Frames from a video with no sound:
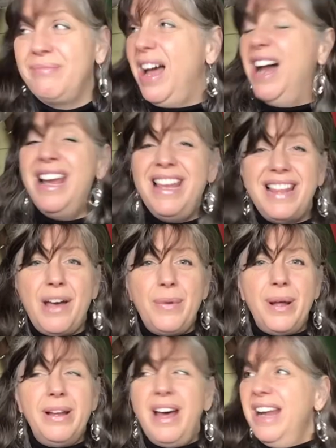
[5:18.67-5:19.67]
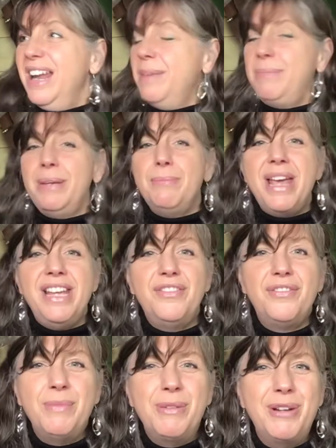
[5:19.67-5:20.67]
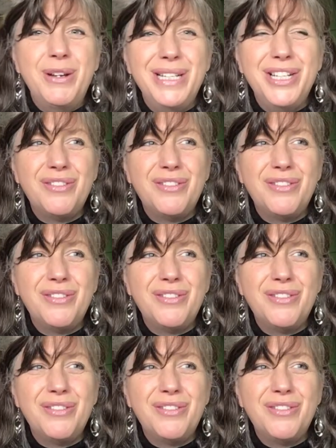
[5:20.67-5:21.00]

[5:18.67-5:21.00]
I like that one. I like being made from the Rowan